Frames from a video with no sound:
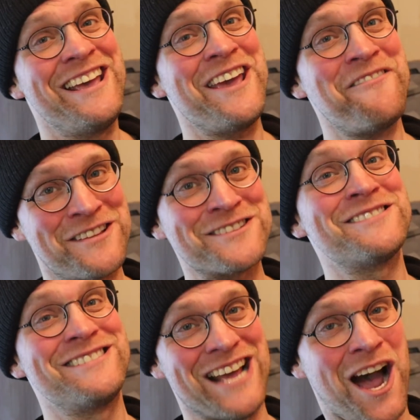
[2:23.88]
if
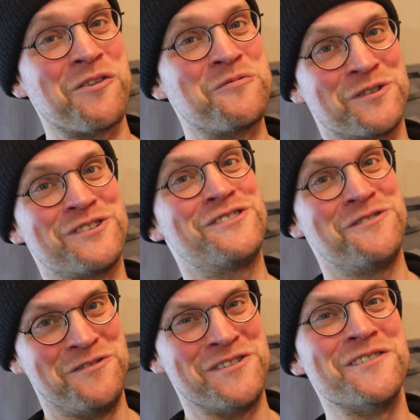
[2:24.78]
there's doubt what you
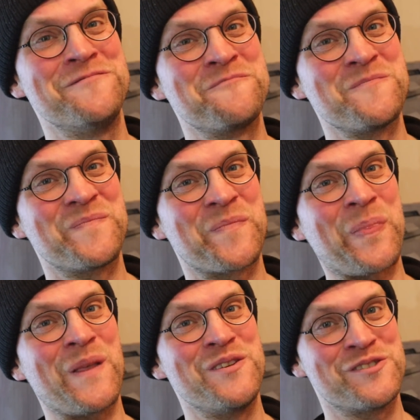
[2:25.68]
should do,
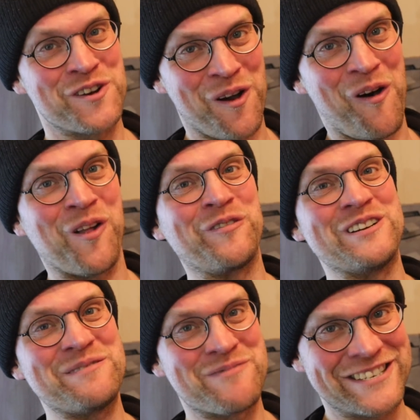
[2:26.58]
you should
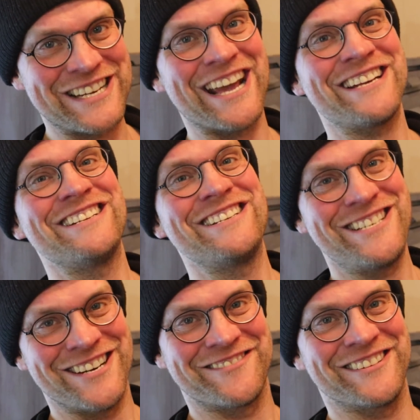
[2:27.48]
always protect
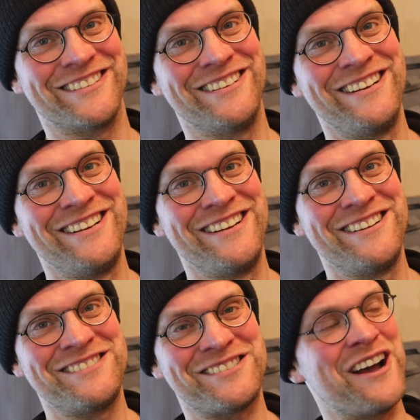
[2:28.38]
children.
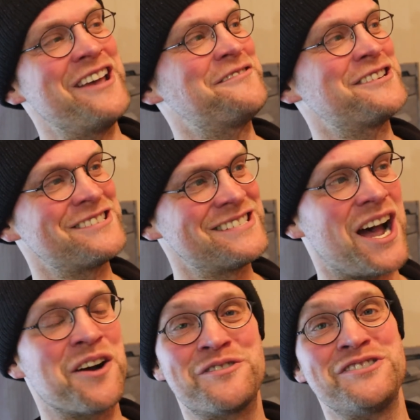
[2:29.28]
So if there's
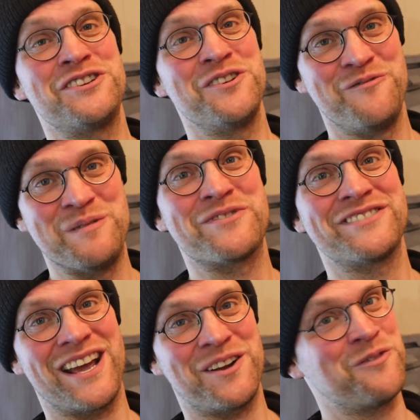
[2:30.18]
doubt, should we
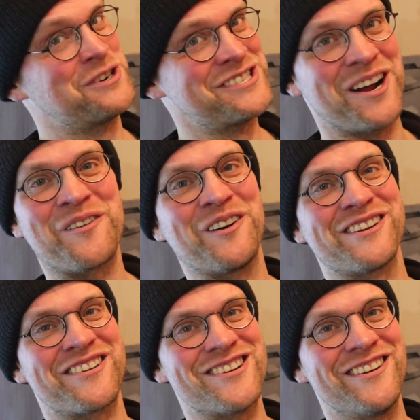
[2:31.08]
protect Watchtower or
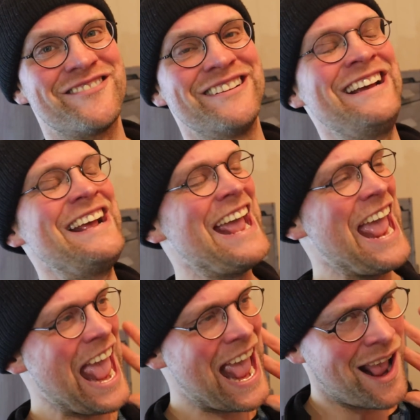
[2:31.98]
the children?
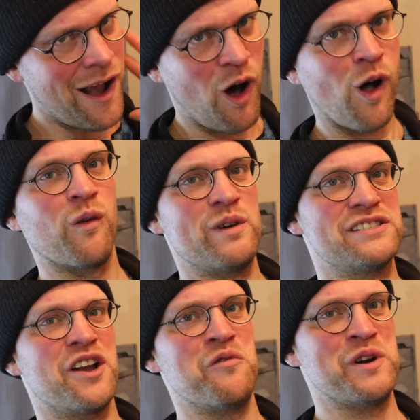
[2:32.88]

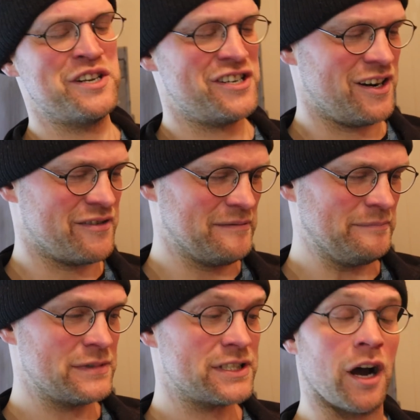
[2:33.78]
Always go with the children.
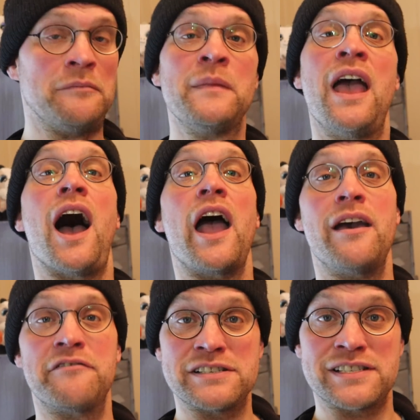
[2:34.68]
So I
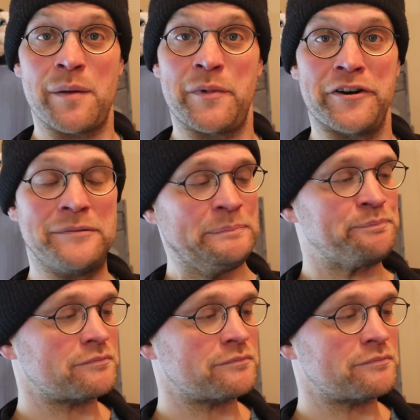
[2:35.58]
have the summary.